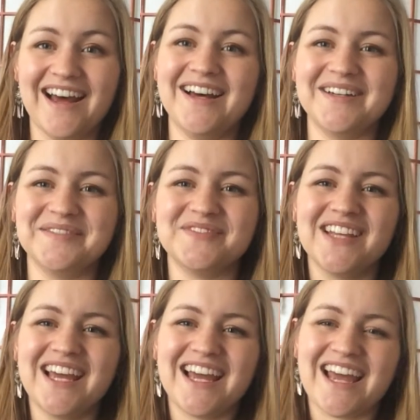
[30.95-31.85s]
Um,
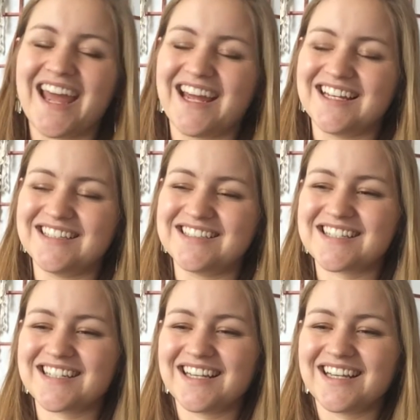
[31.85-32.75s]
and
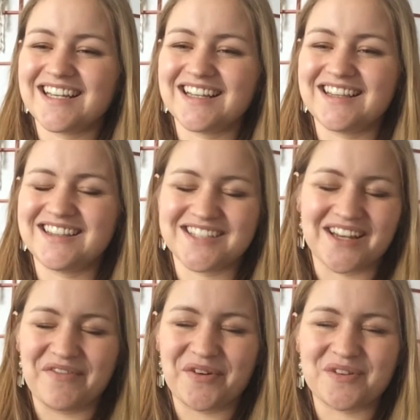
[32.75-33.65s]
so,
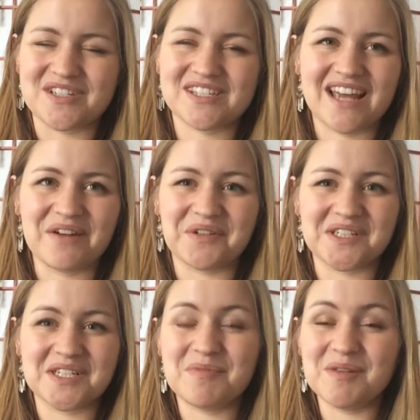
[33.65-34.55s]
of course, I
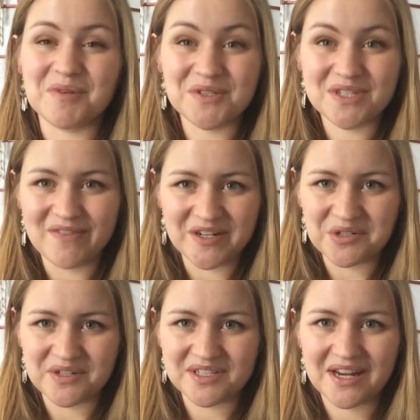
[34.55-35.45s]
wanted to be the most
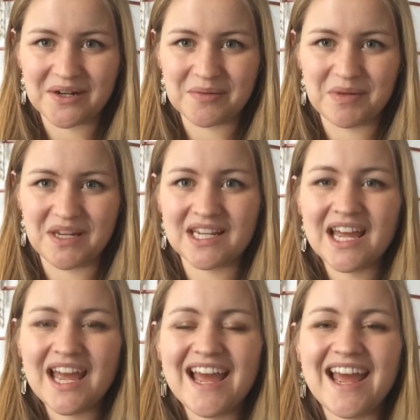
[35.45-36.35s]
adventurous I could be,
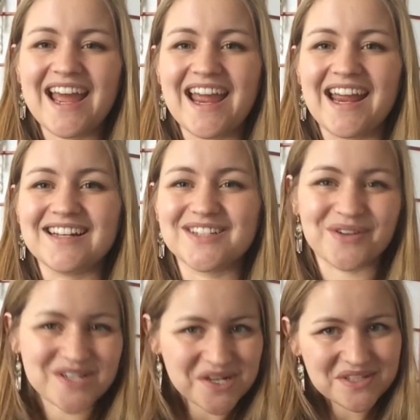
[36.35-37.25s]
and so
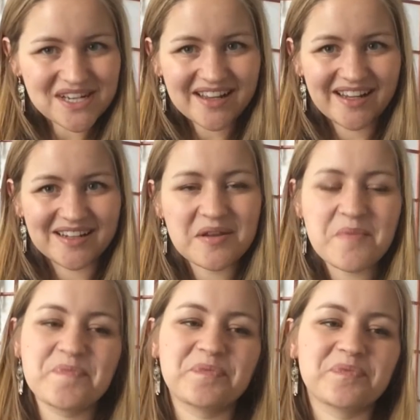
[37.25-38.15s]
I chose Thailand.
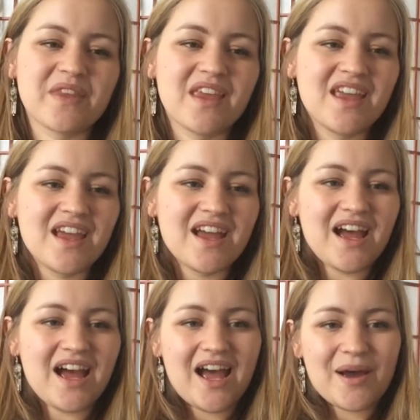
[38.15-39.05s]

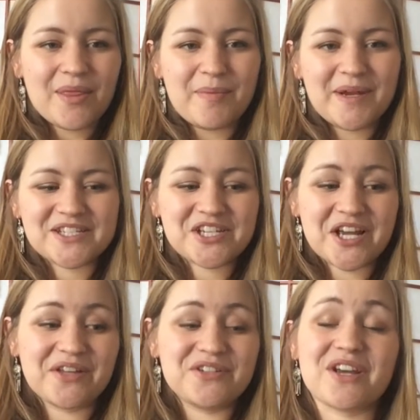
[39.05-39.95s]
The biggest
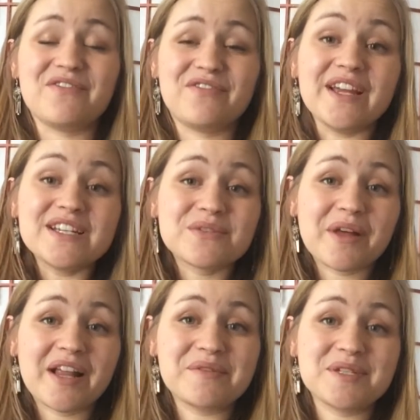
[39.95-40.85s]
challenge I faced
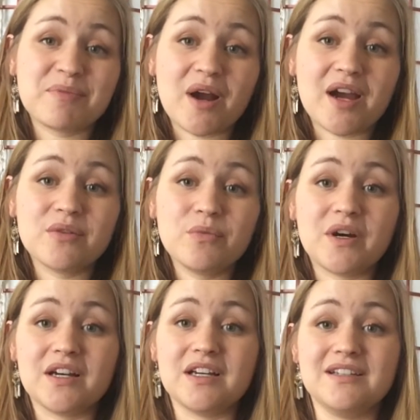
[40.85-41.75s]
while I was abroad
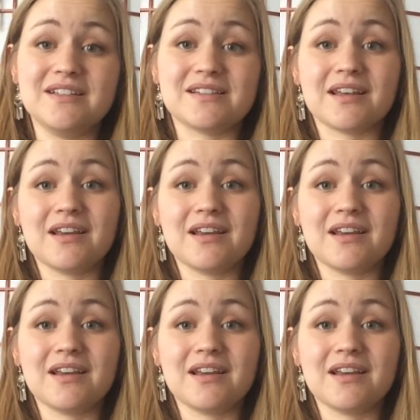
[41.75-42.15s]
was